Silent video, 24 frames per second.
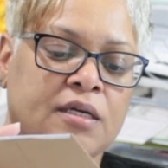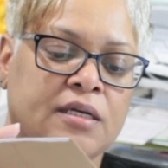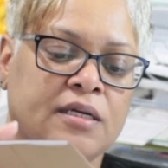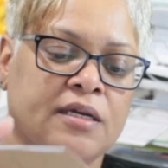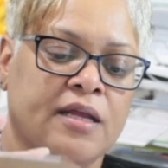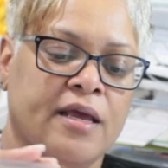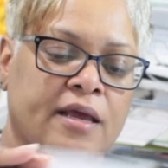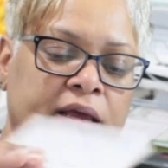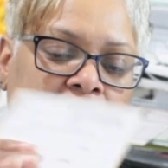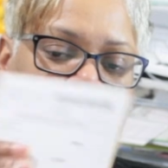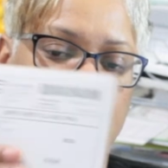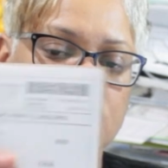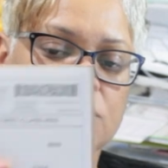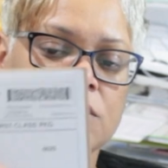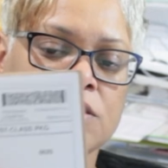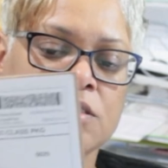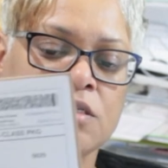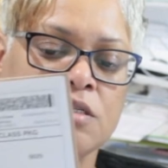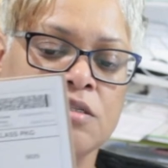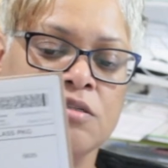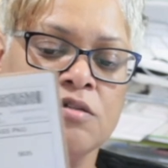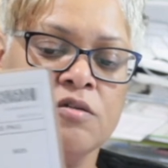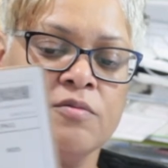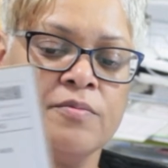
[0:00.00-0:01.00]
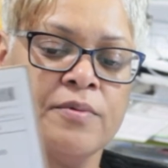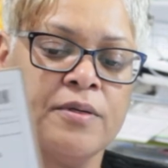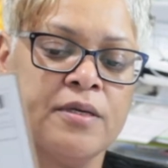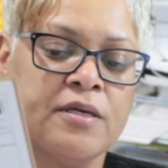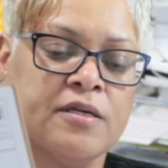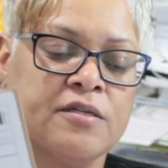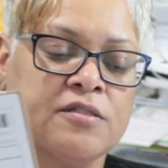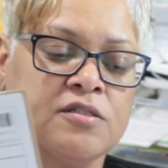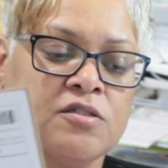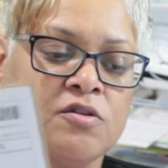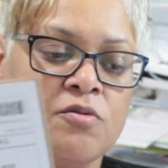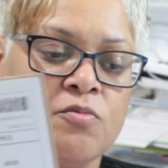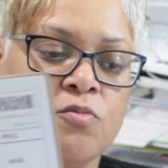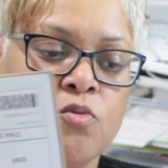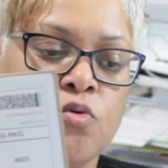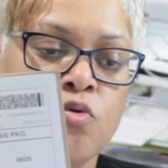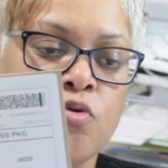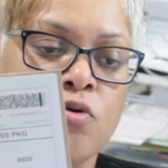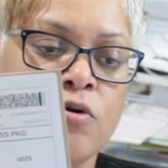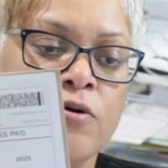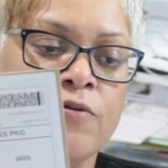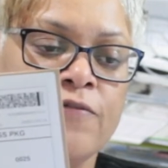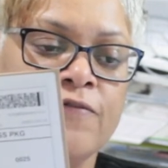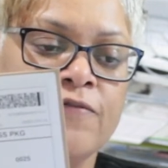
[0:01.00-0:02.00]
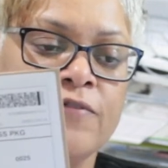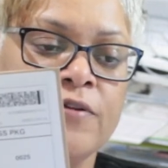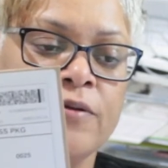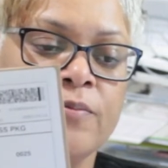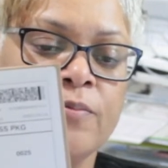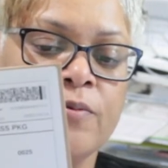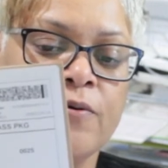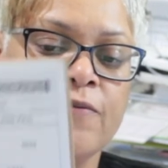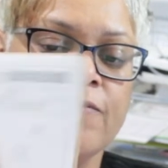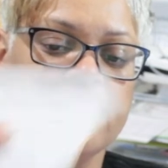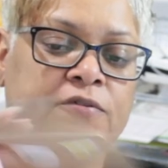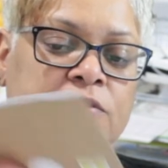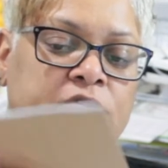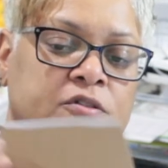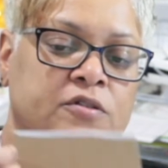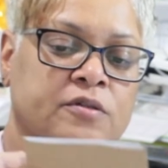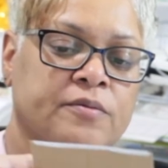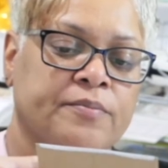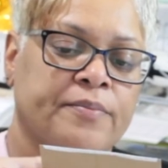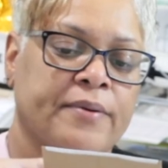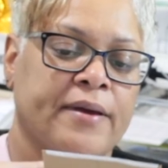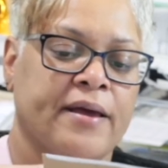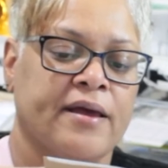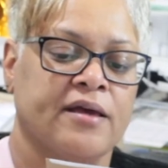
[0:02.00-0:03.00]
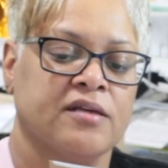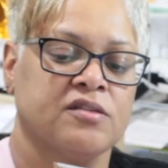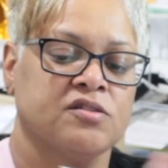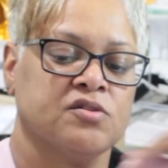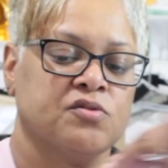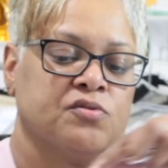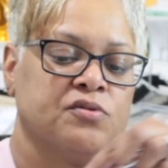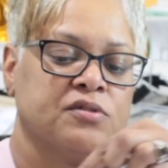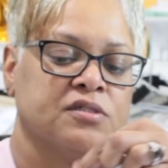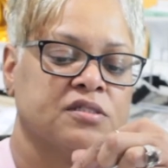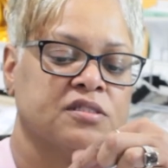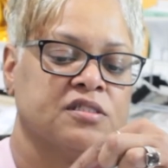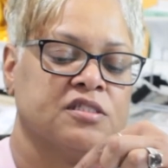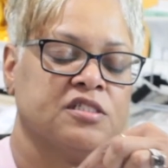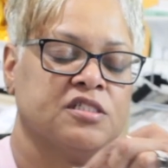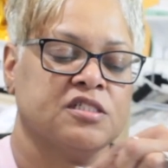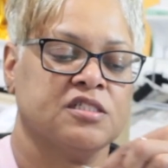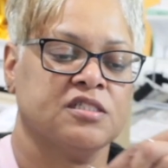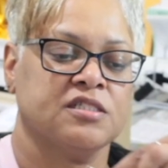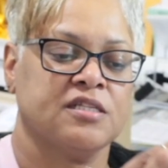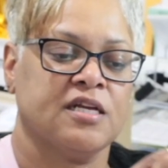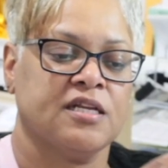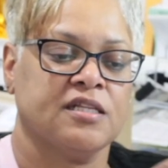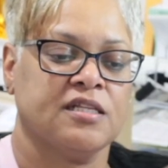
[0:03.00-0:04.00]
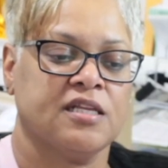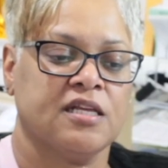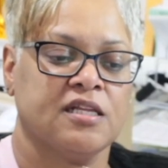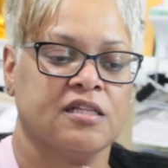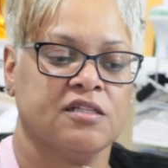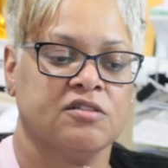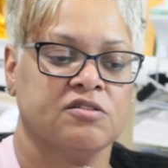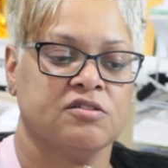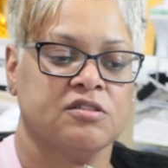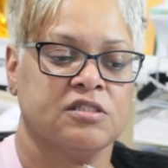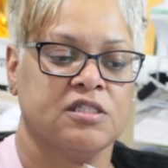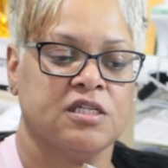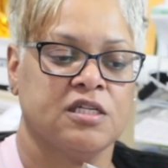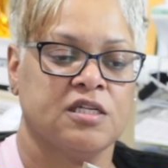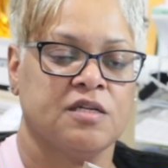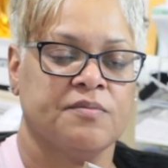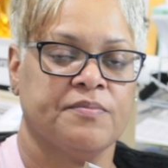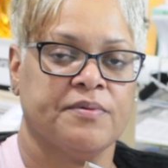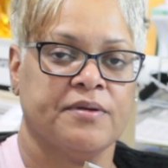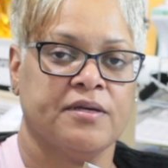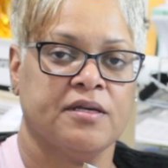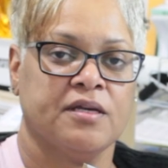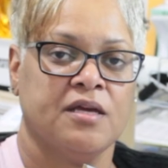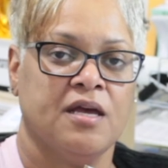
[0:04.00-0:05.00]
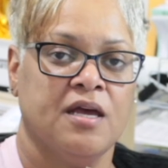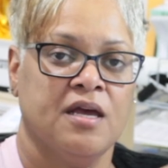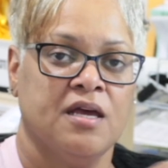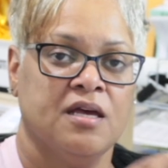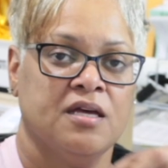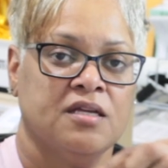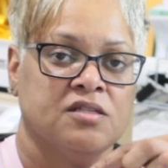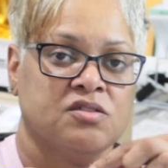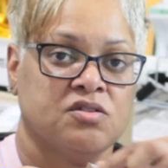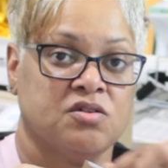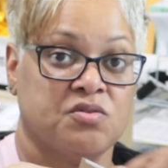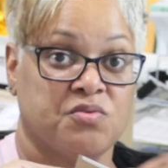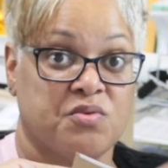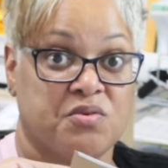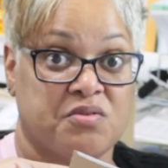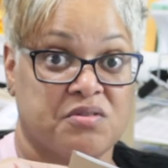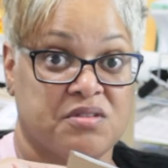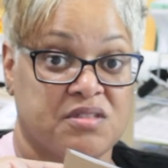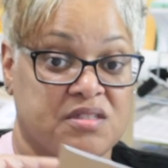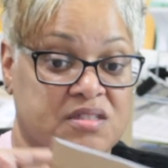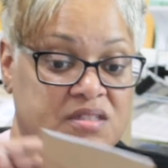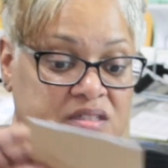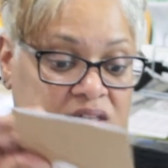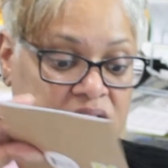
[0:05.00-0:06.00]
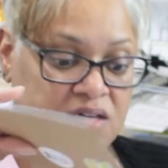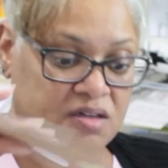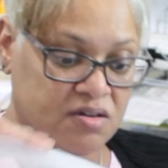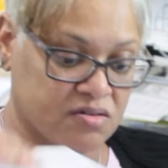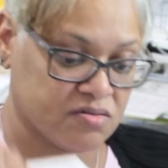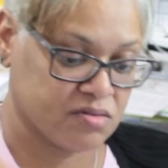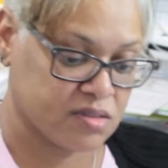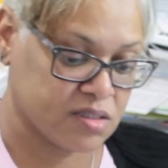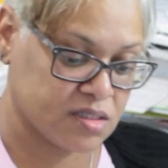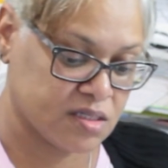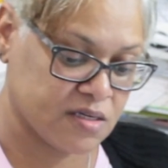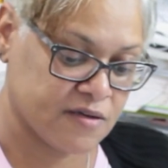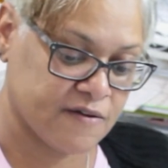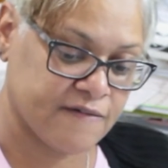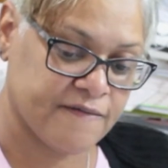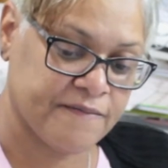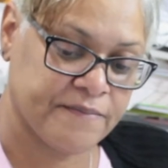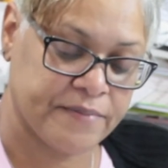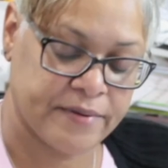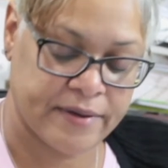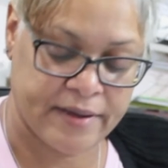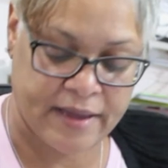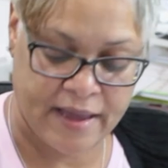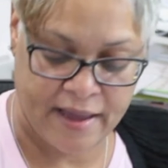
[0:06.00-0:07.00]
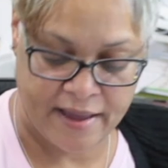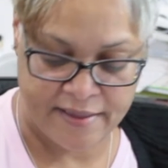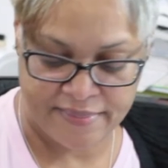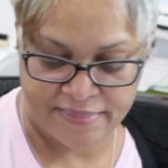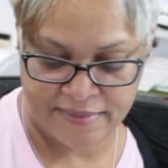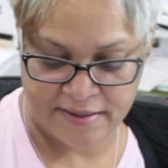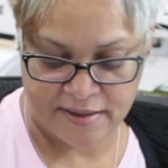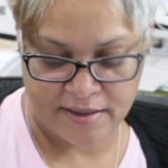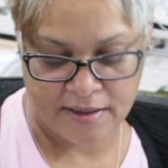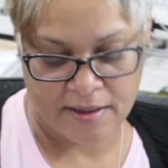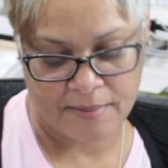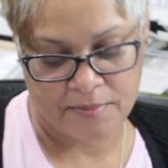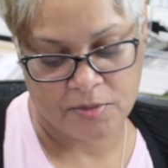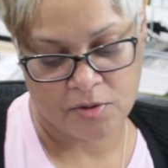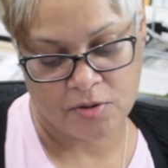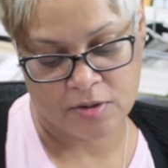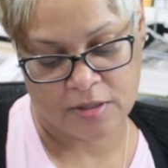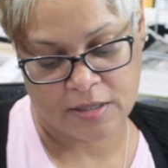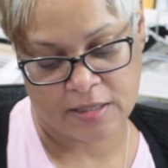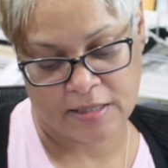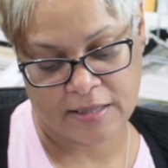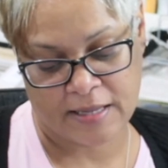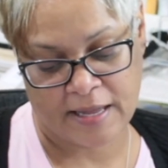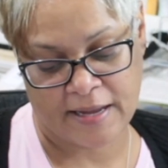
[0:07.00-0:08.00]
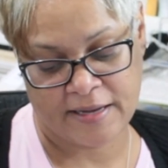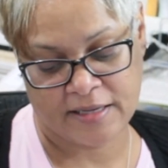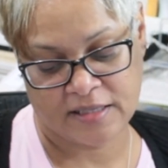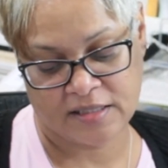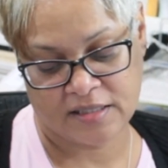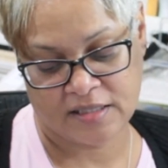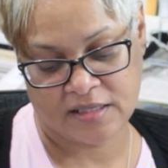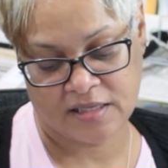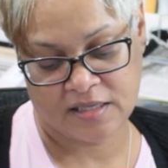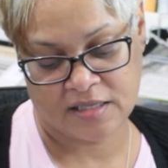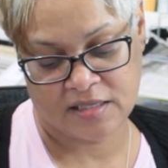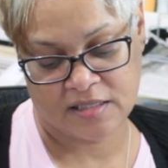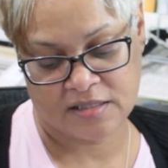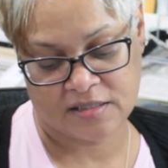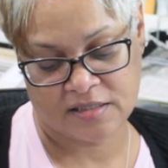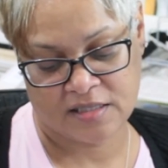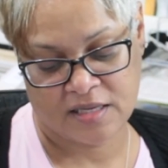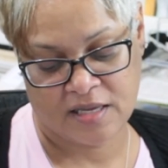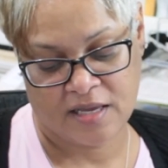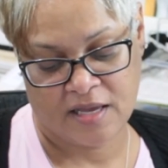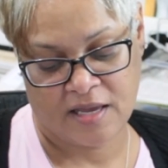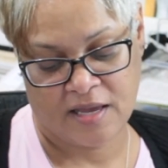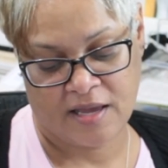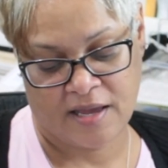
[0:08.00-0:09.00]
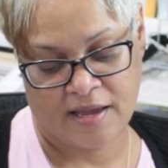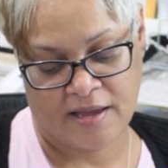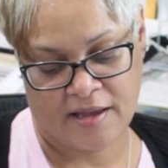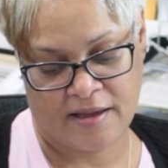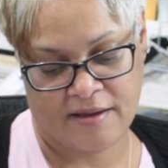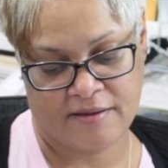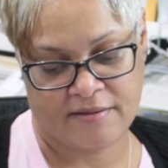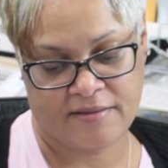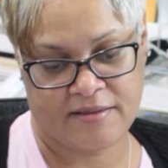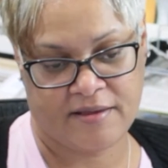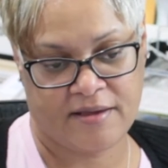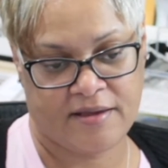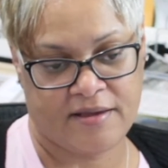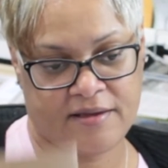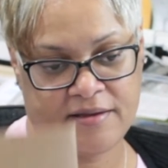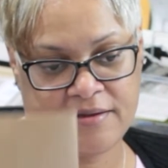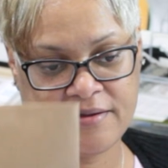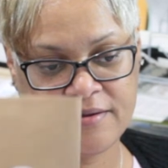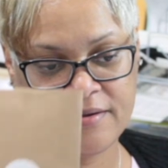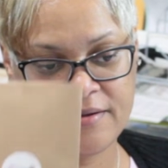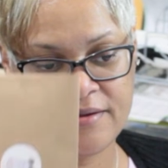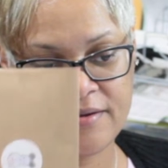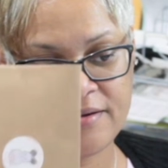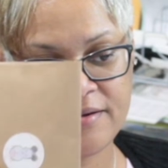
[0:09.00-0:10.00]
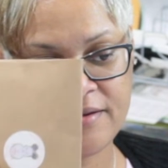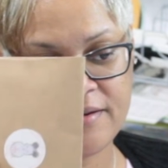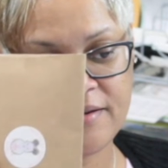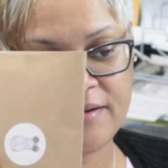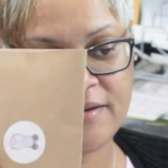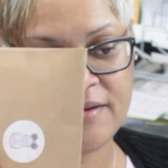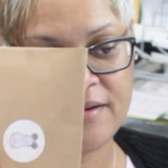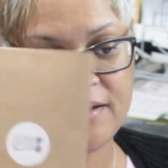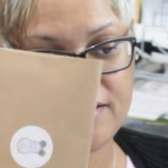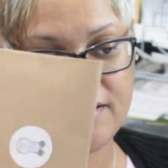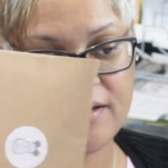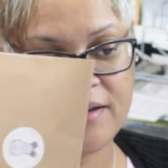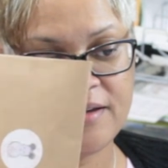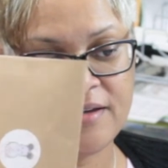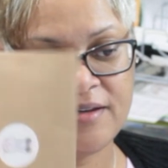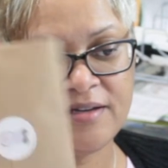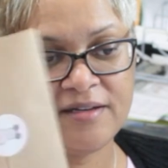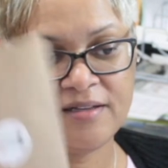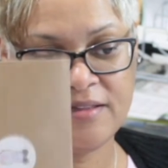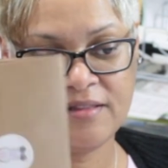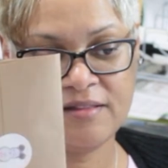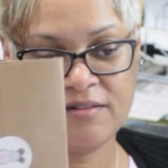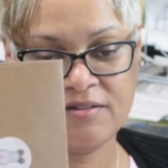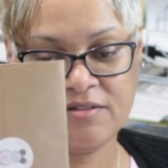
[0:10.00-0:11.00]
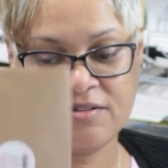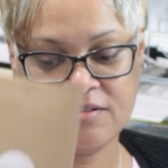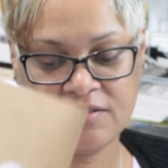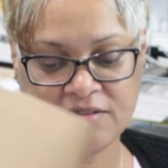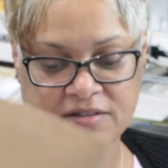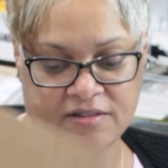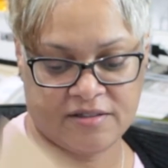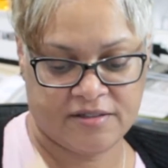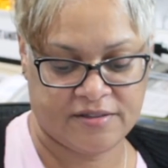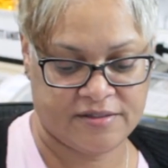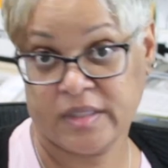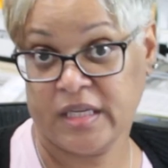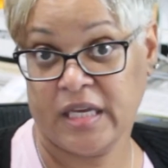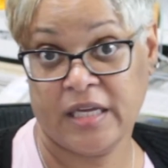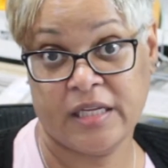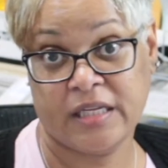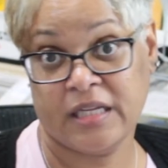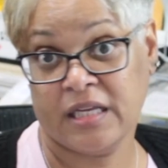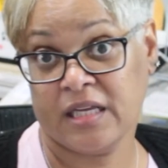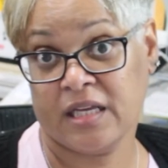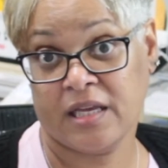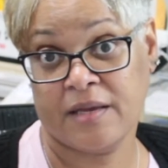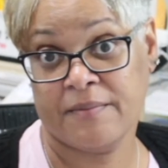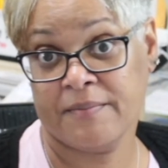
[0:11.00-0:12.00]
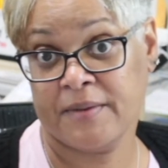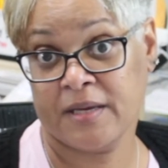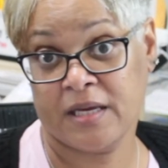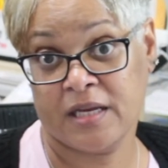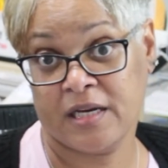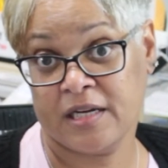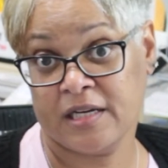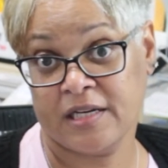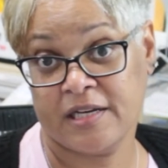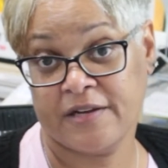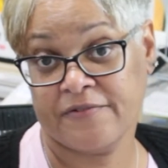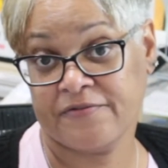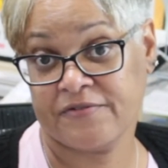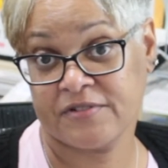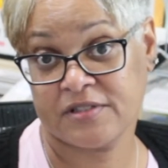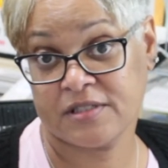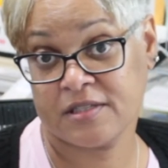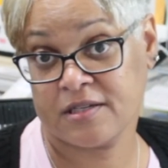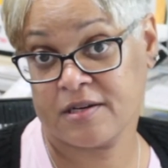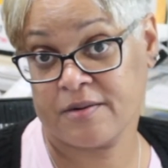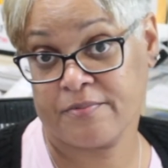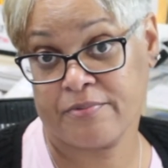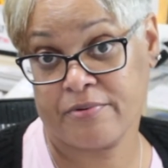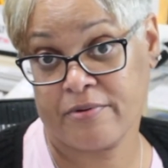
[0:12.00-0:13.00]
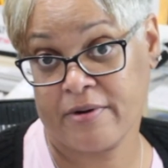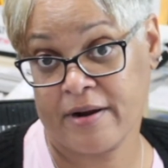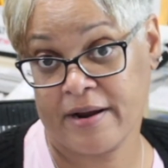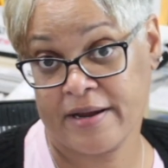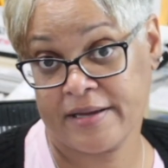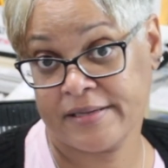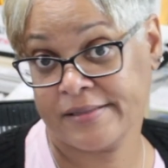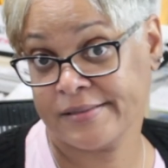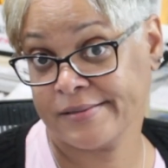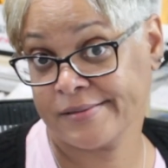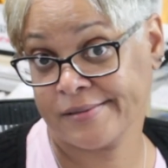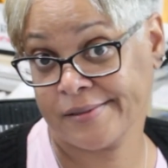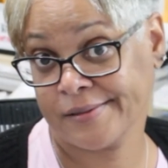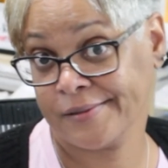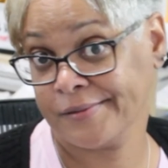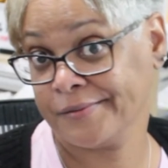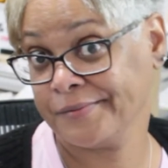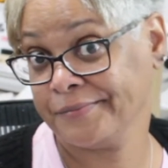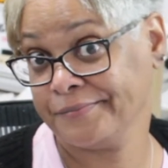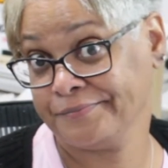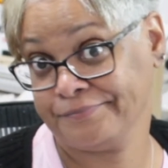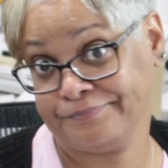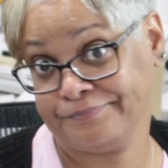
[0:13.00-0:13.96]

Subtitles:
down just a little bit some more, flip over to the back so it's just not that little teeny bit, so I won't get stuck on stuff. But I think I'm going to like these, how they look. It didn't give me any difference in the price, so